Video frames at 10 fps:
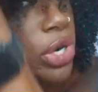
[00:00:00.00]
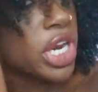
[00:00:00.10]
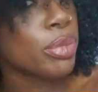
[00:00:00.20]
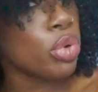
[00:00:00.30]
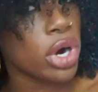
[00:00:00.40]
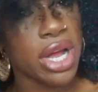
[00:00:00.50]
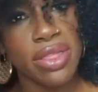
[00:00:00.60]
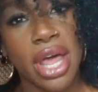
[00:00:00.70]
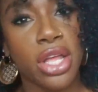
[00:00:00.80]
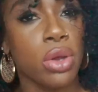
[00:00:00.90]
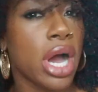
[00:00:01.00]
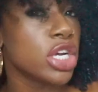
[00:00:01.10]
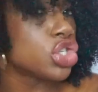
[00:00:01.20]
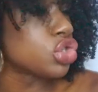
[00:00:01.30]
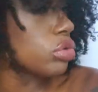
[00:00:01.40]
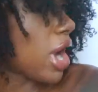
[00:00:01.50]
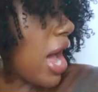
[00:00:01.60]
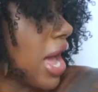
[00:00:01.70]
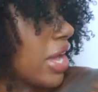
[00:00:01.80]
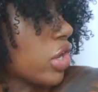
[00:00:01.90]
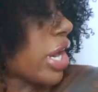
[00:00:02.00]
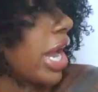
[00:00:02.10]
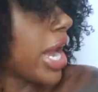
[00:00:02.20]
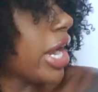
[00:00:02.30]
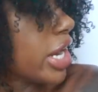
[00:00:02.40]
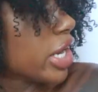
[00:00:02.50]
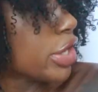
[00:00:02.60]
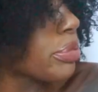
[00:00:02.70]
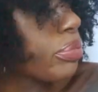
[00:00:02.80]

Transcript: pretty important that you guys dry your hair